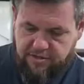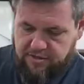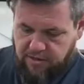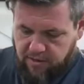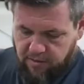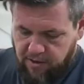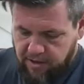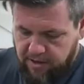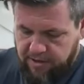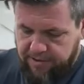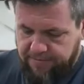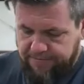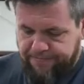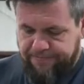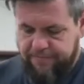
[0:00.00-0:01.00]
So,
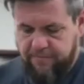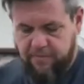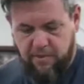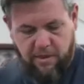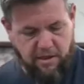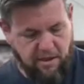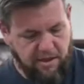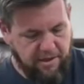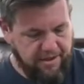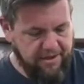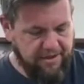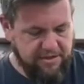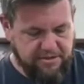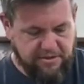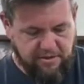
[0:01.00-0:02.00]

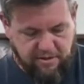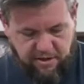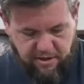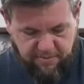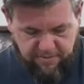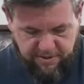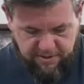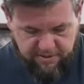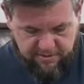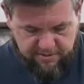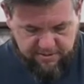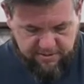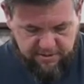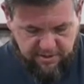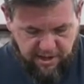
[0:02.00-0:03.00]
yeah, man,
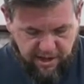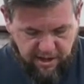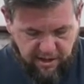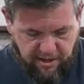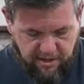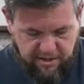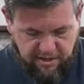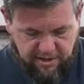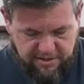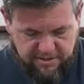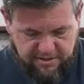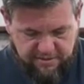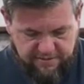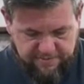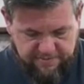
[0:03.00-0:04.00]
it's Nighthawk
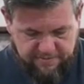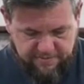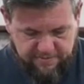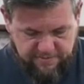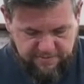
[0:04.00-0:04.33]
Custom.